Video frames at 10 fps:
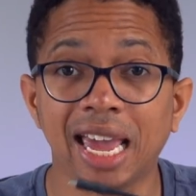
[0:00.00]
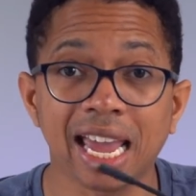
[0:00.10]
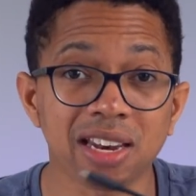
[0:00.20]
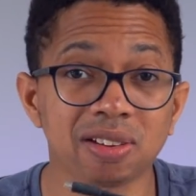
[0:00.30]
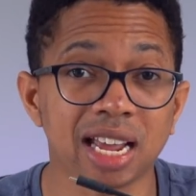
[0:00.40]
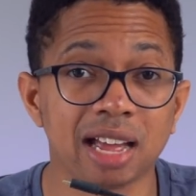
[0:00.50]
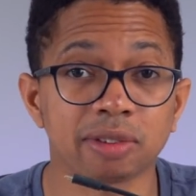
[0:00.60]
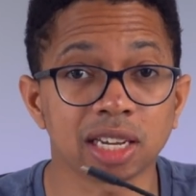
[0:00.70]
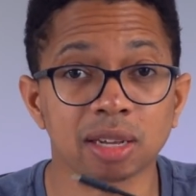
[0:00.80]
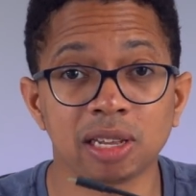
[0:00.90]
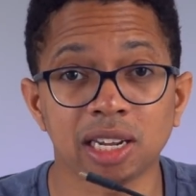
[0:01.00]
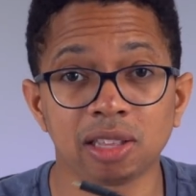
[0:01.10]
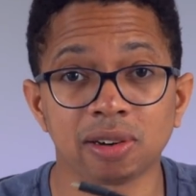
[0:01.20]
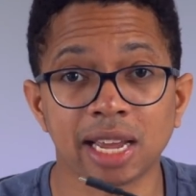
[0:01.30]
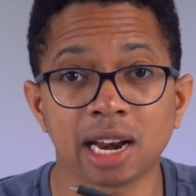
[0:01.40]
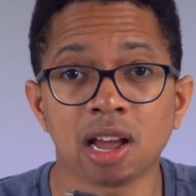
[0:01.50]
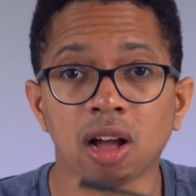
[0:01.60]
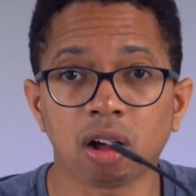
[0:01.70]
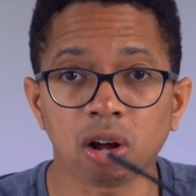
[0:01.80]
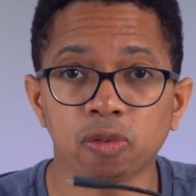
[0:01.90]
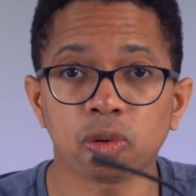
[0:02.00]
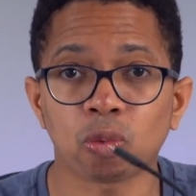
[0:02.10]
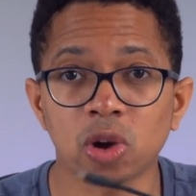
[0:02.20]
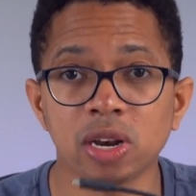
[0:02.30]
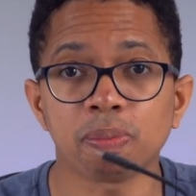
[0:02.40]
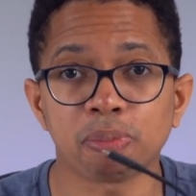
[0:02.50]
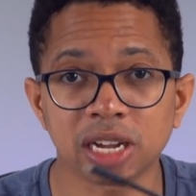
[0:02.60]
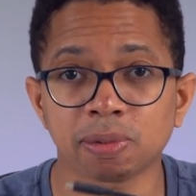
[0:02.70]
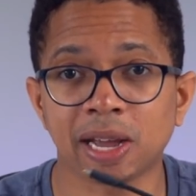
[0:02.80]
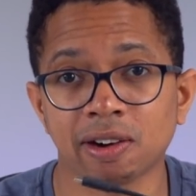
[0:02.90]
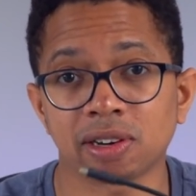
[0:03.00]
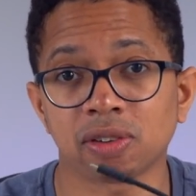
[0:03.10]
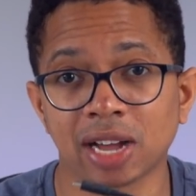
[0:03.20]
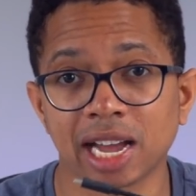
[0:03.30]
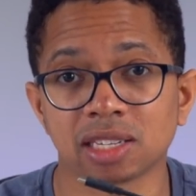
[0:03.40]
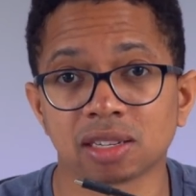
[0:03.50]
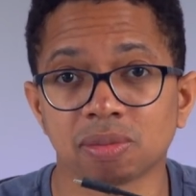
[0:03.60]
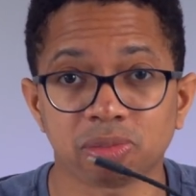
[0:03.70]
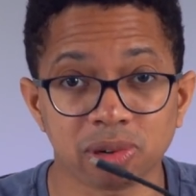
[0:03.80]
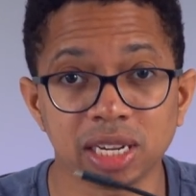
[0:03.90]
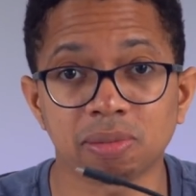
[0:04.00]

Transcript: and you can have gigabit ethernet all from one bus powered device. Pretty